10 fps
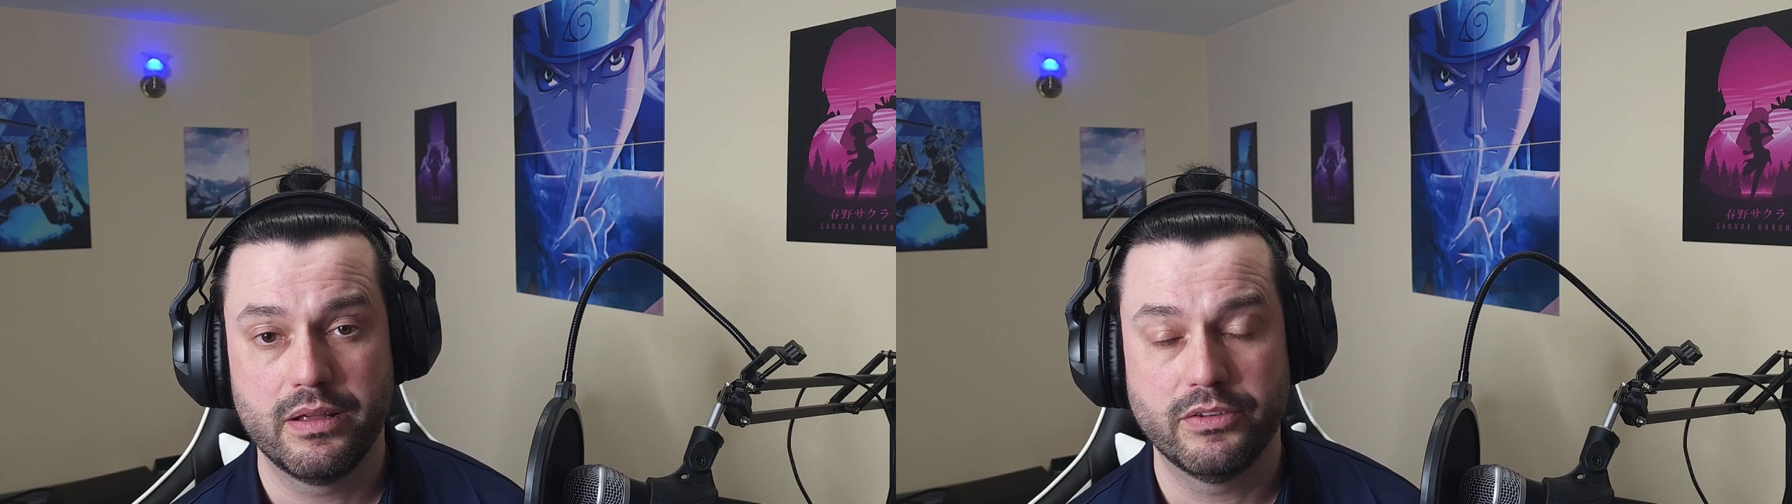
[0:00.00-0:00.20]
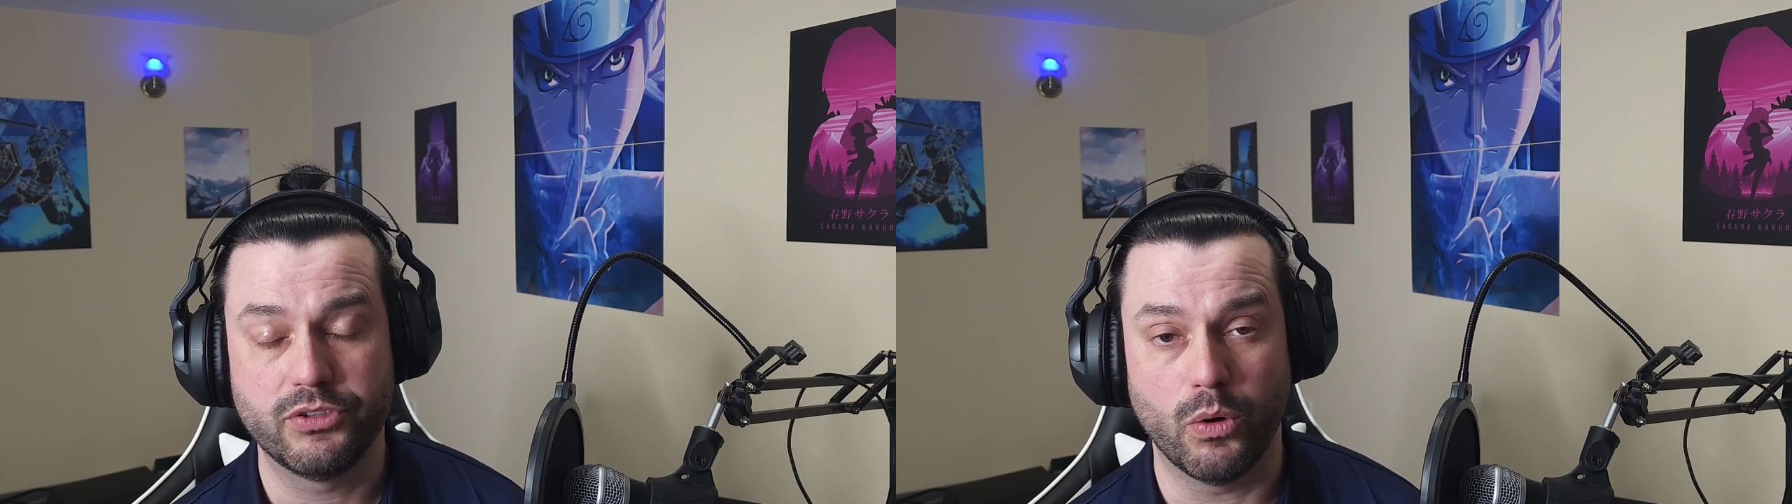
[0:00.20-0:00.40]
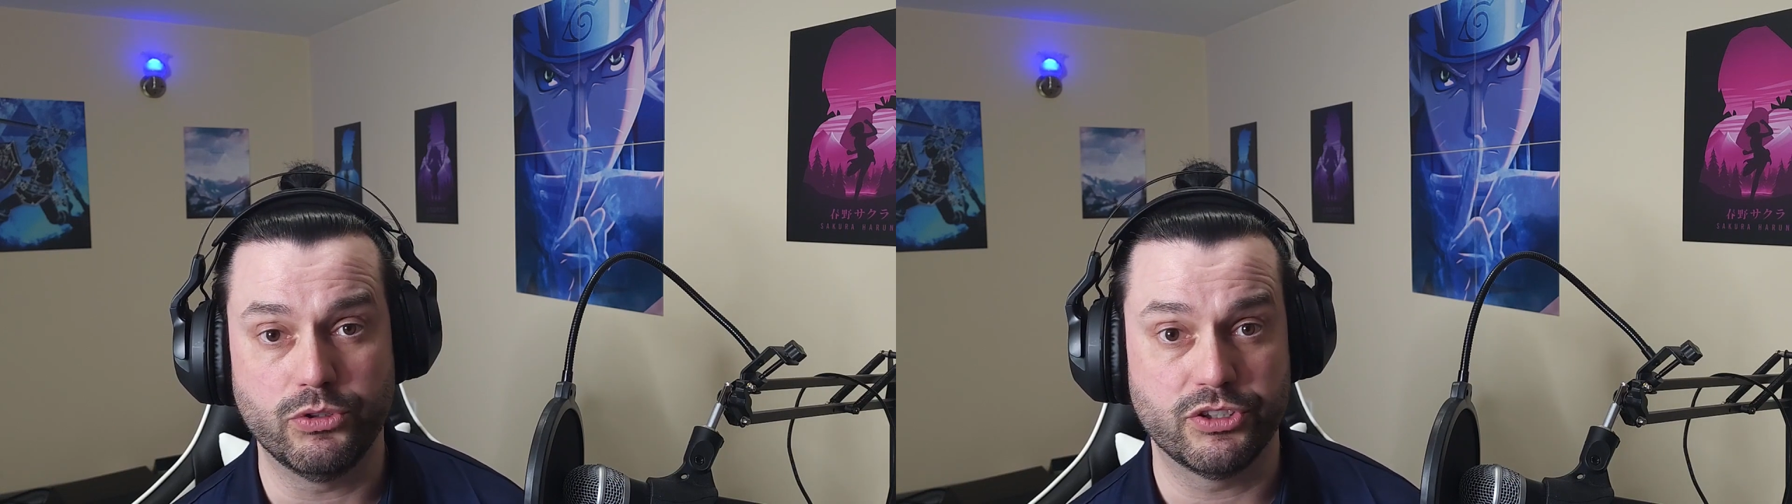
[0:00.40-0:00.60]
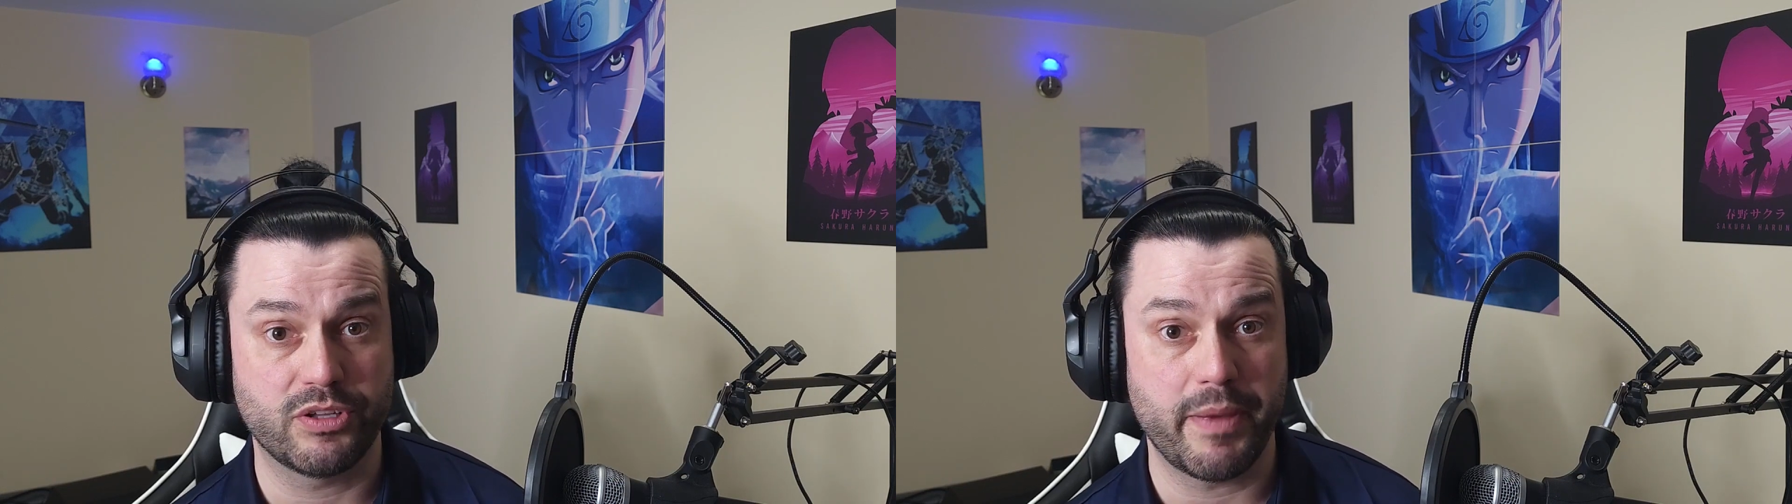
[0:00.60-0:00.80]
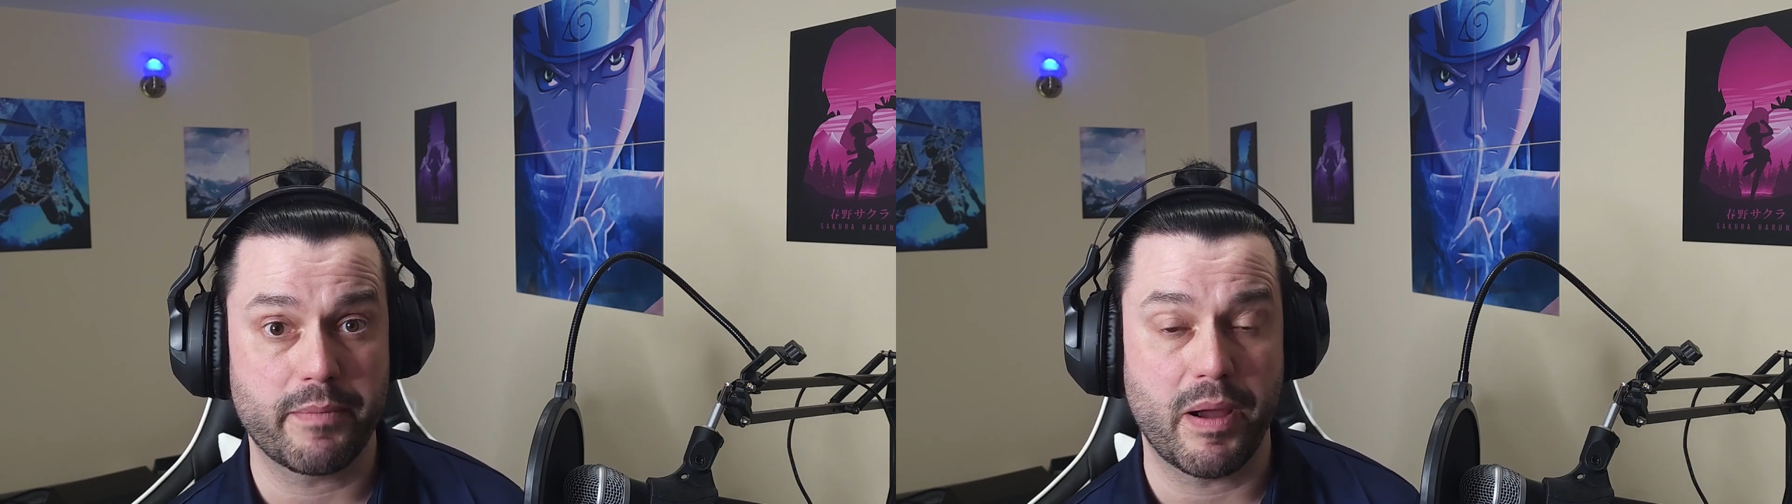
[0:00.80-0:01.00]
So just to
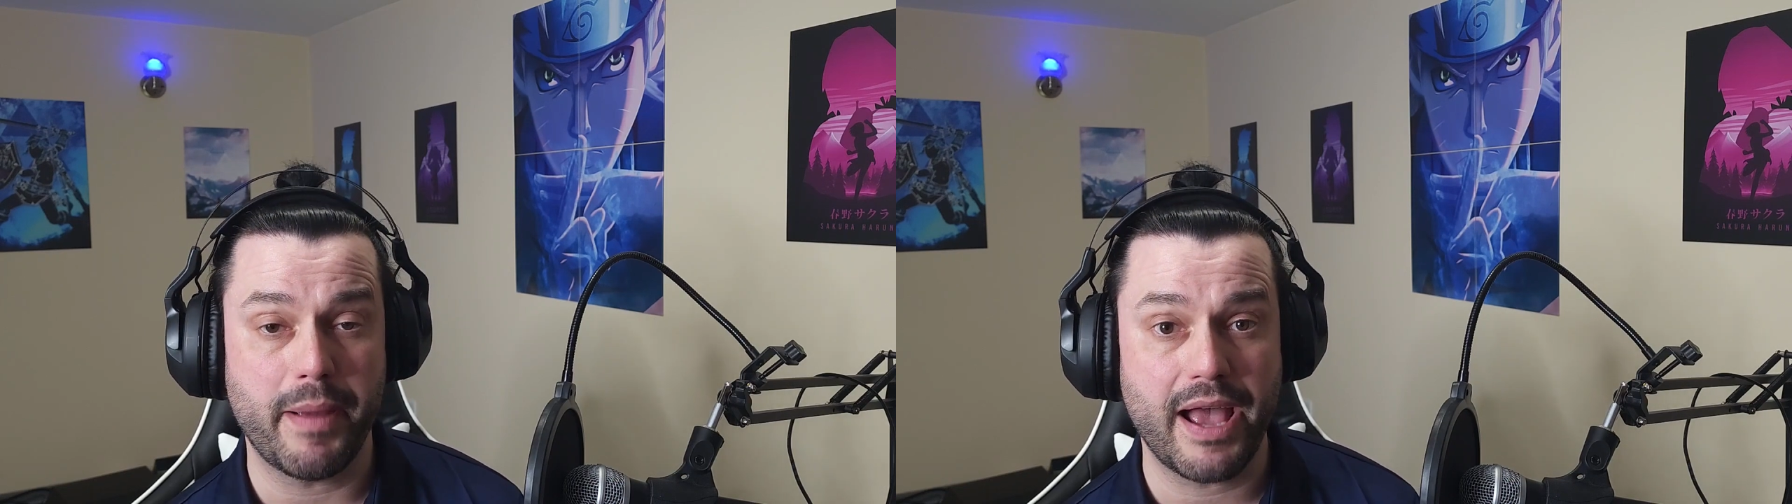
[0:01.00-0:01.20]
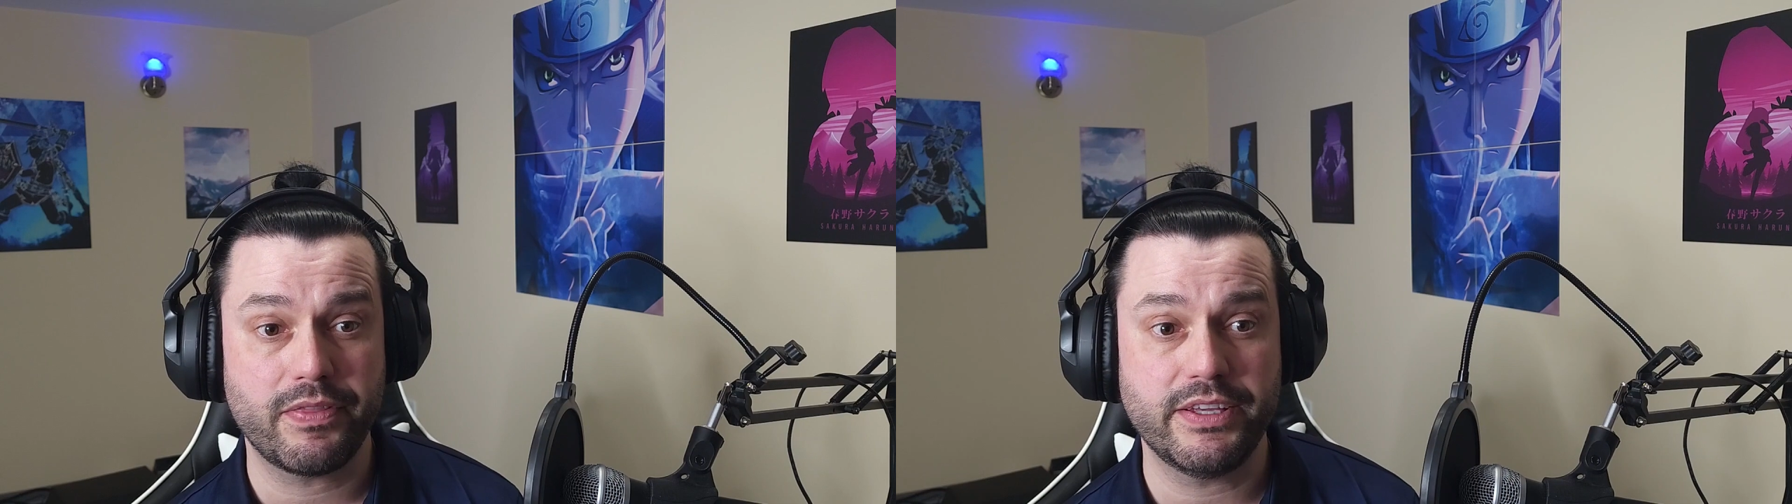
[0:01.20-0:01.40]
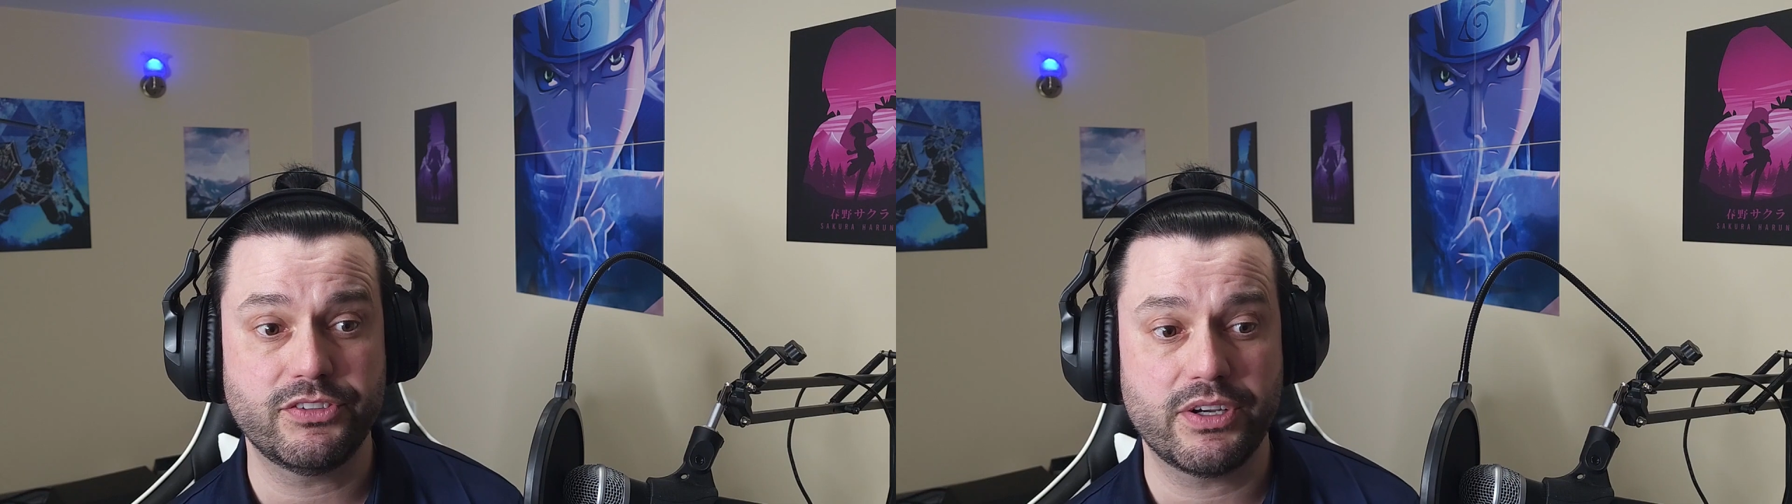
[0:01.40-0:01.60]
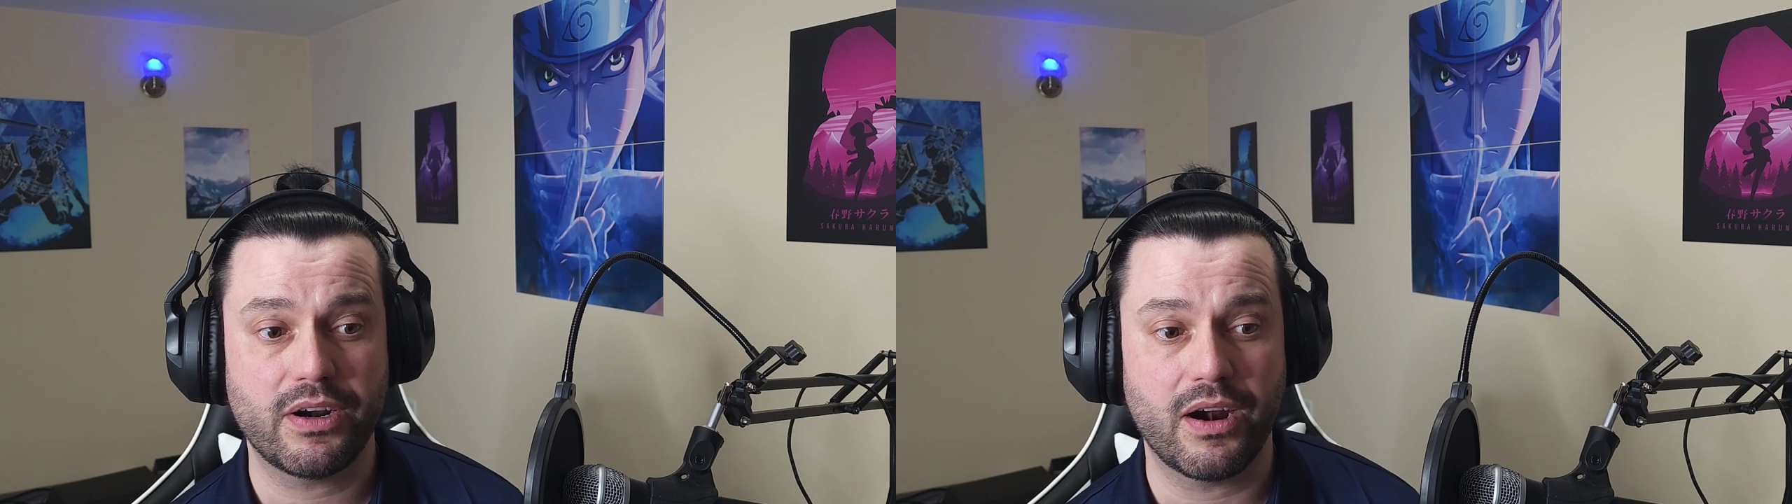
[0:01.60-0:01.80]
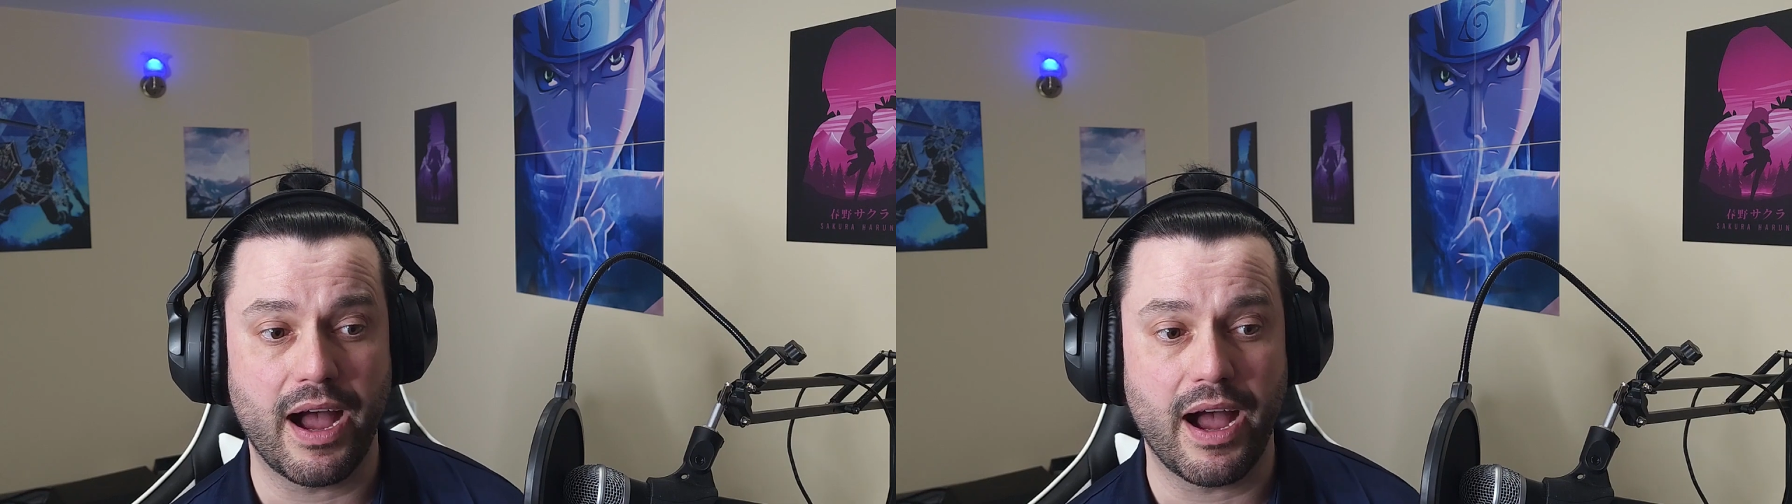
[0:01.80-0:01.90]
make my math easier,